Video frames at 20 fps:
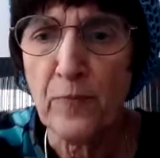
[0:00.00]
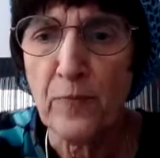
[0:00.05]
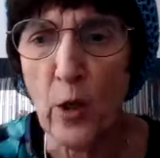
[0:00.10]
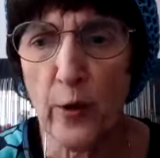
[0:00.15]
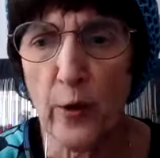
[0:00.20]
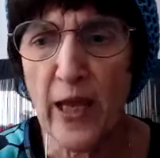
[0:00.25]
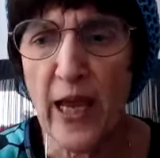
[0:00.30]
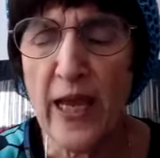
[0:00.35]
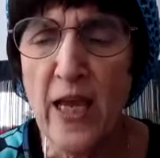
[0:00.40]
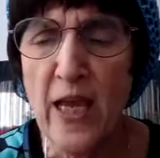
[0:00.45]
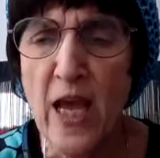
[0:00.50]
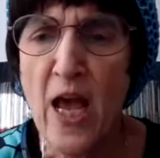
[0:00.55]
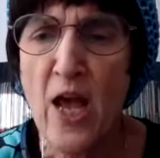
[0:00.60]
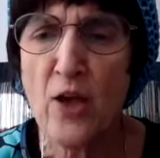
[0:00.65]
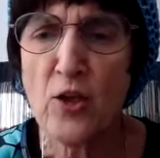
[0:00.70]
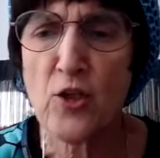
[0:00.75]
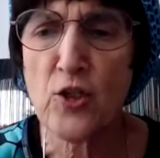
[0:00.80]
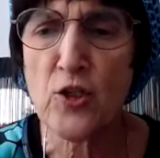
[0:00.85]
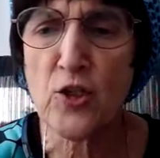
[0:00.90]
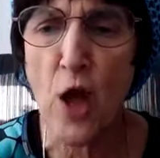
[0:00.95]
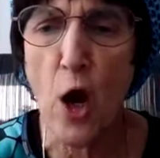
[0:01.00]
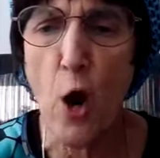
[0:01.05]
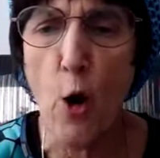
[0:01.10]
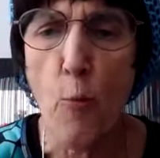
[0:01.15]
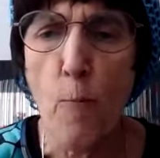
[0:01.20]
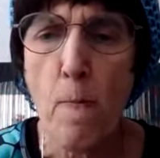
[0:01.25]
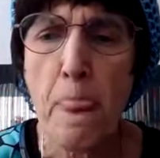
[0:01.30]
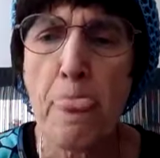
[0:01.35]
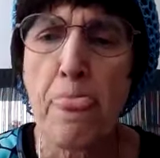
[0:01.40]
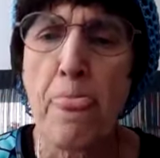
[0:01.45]
Okay.
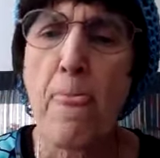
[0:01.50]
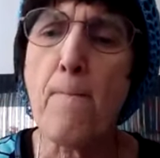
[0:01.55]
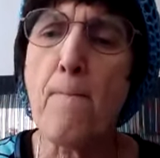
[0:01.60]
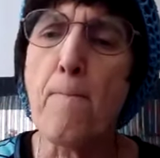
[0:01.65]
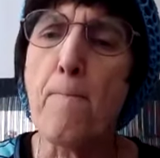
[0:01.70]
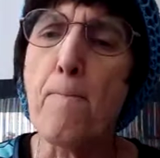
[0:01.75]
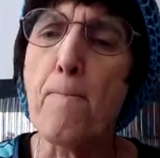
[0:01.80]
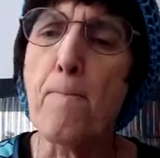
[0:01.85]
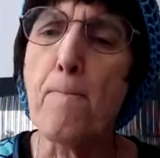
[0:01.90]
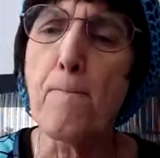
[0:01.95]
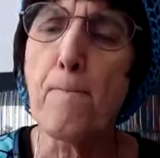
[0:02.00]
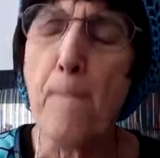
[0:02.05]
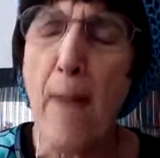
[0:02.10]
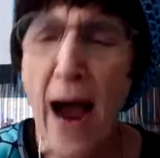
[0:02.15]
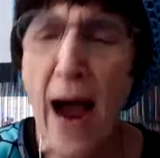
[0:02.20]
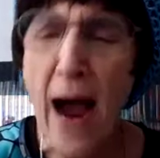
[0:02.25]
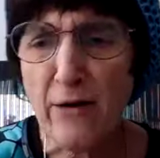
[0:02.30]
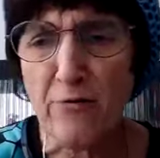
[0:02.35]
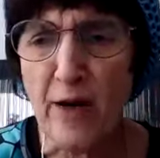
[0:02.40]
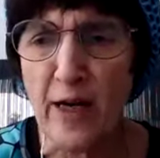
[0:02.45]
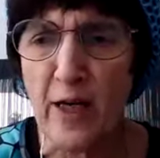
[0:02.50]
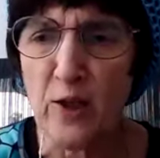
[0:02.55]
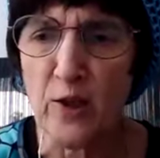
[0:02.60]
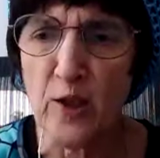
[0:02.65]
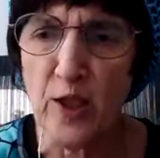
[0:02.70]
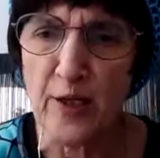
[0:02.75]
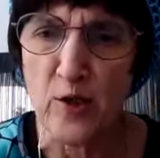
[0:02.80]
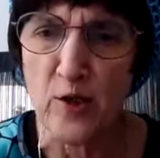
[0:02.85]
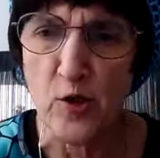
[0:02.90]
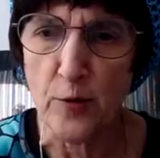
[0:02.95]
So my
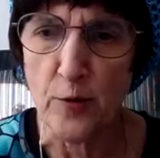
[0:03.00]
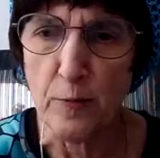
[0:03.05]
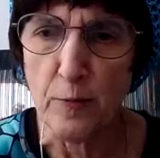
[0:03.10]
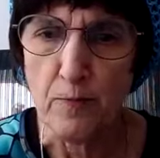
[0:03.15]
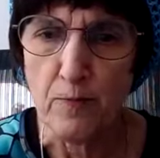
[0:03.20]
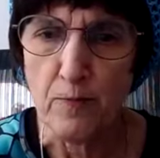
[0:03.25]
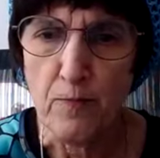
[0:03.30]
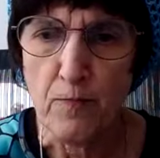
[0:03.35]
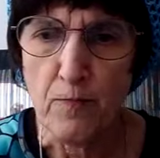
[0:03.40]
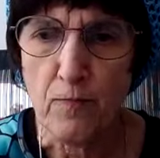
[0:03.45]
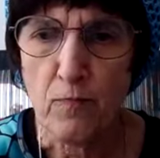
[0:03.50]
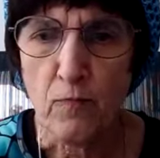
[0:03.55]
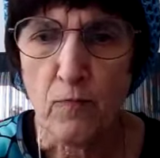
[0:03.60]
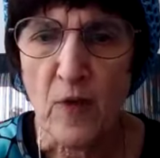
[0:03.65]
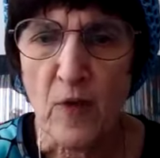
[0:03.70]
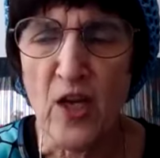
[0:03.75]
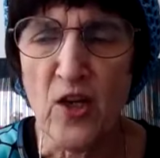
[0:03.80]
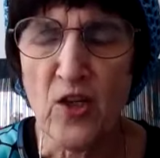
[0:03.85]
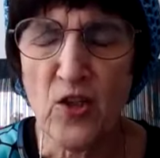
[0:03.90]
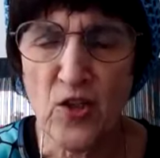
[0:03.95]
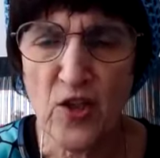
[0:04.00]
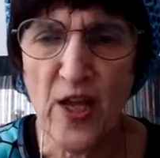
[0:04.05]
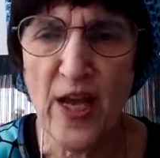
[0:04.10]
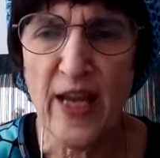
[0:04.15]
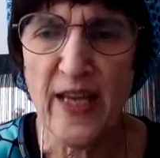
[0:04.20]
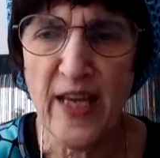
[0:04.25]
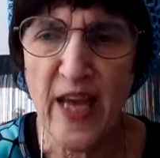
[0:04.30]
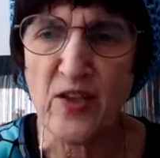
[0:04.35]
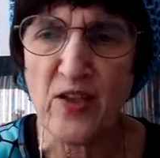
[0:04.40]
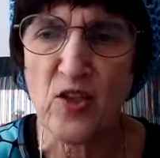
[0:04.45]
recollection is
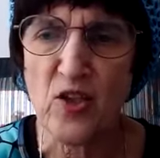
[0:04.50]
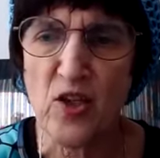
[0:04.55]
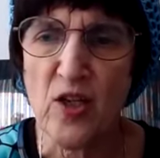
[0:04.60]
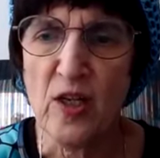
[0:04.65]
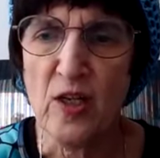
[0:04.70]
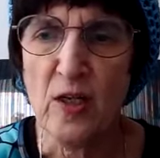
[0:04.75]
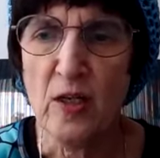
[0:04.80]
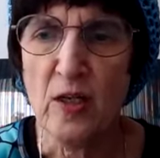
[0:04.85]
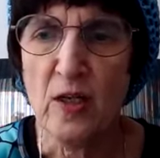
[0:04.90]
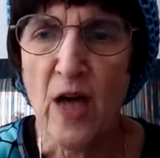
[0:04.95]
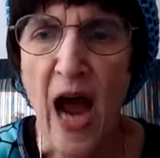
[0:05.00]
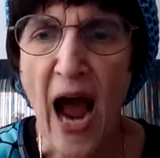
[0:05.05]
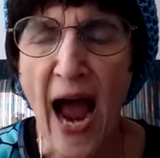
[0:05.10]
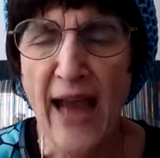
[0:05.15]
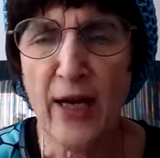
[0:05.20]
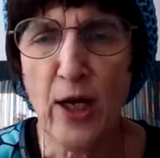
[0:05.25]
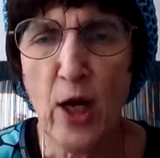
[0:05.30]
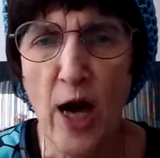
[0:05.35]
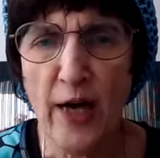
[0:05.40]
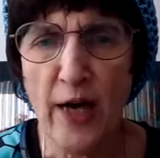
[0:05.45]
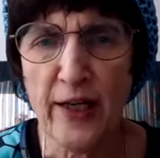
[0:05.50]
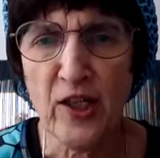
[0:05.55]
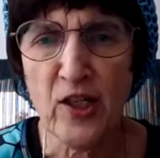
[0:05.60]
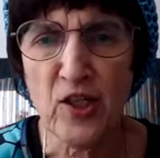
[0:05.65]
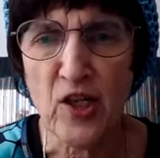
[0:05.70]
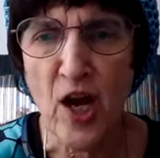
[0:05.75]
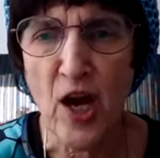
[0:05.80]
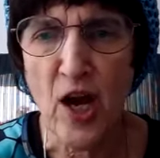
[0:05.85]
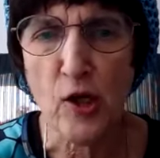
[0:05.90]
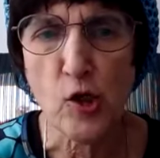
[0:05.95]
that, yes, I got
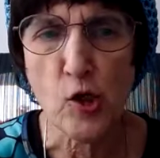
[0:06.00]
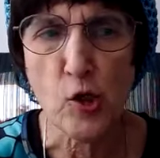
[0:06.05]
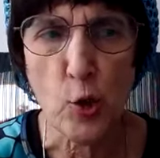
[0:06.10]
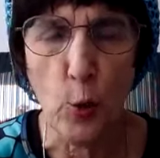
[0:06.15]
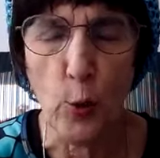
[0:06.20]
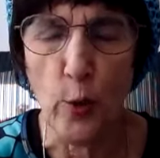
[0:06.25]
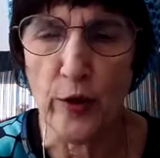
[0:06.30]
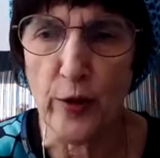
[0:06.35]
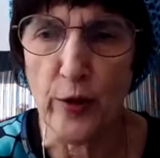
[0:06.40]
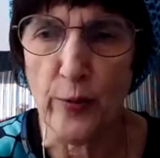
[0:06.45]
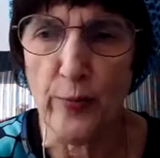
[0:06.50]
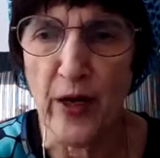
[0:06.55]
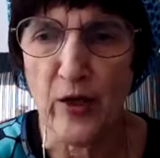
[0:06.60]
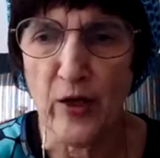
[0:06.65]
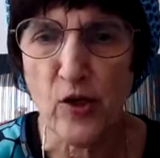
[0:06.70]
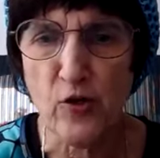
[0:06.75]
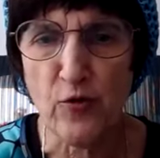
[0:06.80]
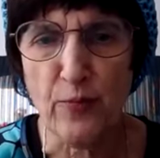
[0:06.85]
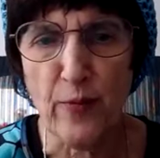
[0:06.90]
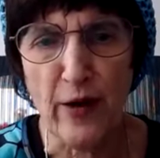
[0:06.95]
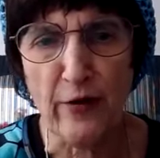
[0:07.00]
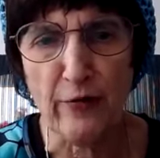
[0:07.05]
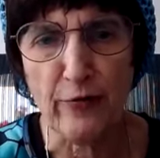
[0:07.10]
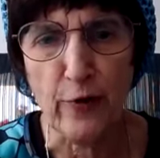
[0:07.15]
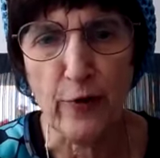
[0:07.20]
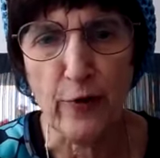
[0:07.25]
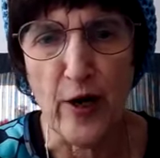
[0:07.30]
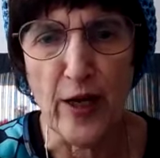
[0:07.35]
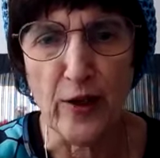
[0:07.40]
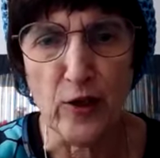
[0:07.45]
in touch with a bunch of my
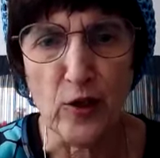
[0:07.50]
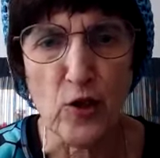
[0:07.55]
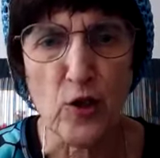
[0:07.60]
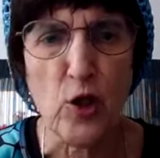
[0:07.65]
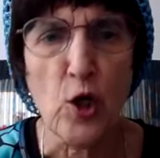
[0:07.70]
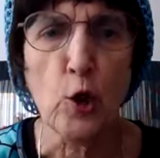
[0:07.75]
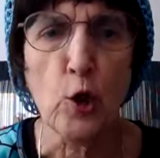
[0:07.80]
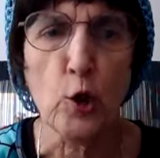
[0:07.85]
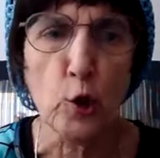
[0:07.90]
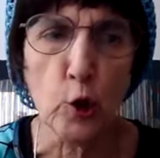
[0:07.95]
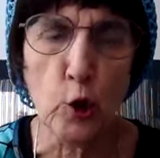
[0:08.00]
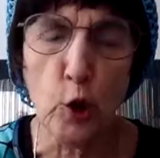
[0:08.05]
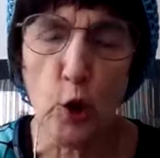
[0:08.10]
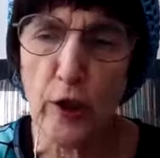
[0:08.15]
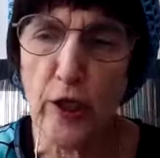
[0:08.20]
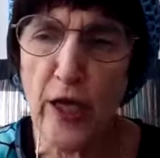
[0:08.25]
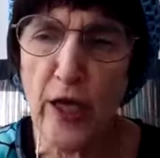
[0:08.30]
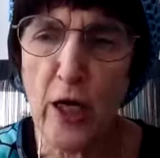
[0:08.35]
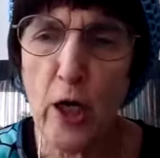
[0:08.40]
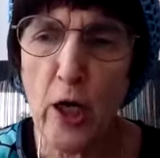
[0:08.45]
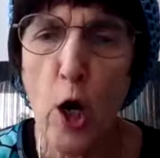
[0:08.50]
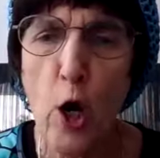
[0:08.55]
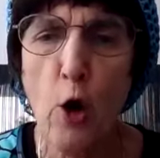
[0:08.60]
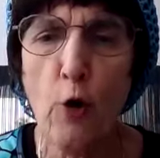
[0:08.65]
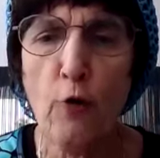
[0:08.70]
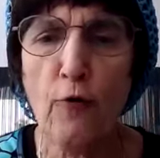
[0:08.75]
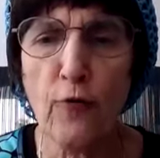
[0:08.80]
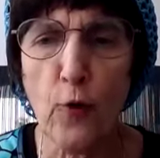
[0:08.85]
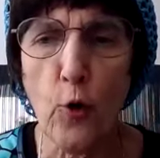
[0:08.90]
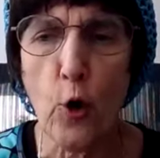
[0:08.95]
friends looking
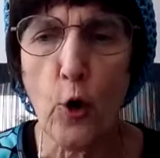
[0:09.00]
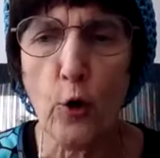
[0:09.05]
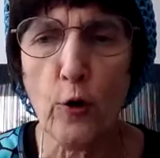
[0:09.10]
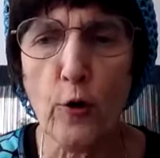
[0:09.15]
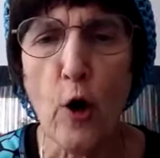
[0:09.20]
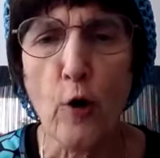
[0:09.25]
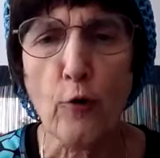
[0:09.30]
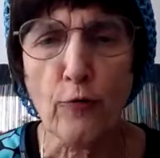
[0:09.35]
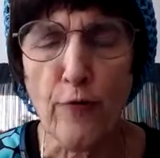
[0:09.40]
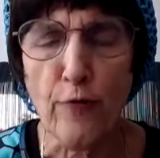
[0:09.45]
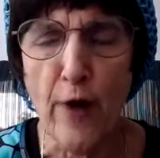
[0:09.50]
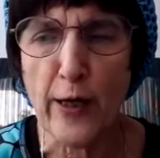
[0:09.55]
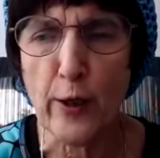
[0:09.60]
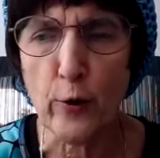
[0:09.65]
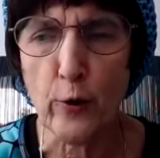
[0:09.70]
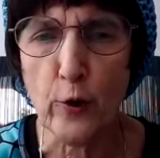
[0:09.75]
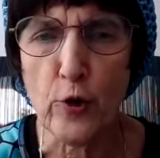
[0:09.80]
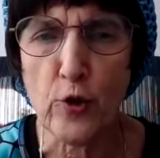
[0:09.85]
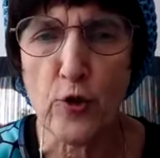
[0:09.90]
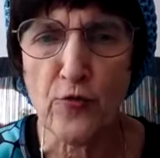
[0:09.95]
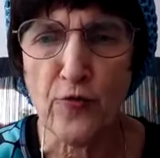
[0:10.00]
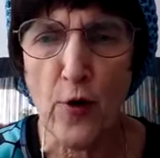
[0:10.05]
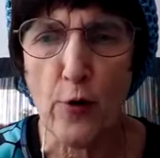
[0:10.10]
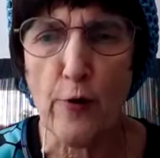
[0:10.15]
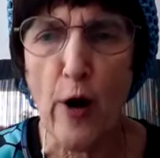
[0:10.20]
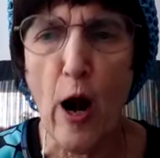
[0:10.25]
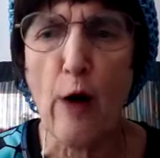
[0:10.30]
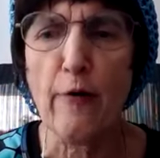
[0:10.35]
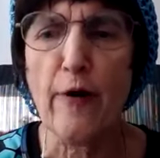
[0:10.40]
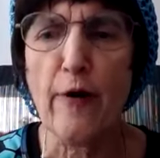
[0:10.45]
for records
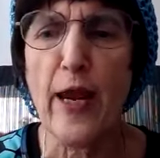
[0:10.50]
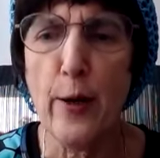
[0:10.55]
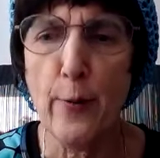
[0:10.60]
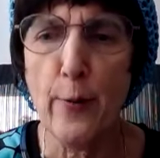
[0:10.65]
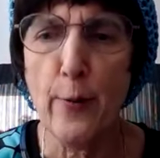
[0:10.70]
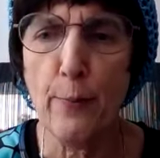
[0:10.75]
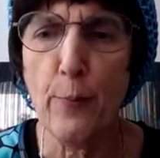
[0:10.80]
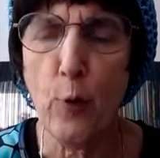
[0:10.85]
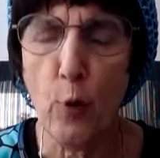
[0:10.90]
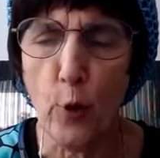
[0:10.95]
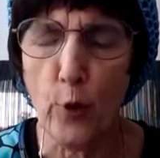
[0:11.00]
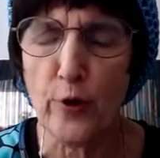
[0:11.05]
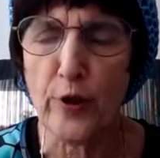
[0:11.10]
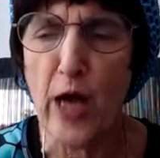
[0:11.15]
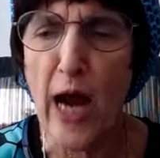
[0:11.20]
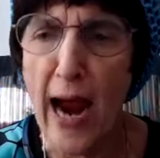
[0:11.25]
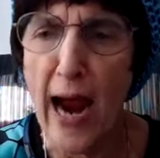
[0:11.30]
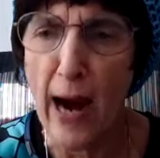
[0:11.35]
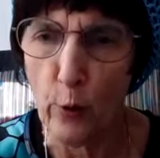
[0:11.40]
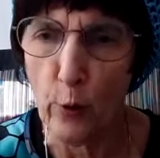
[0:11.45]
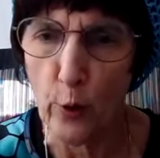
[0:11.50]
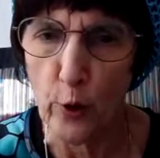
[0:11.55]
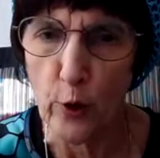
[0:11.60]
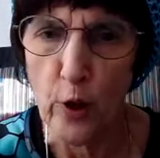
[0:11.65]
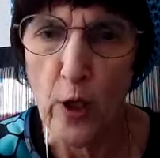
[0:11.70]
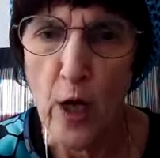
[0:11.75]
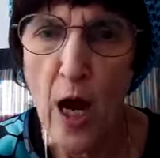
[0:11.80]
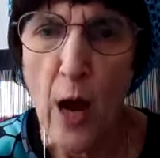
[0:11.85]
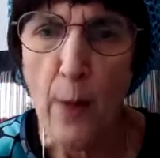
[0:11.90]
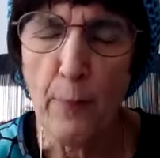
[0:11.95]
for our import hour.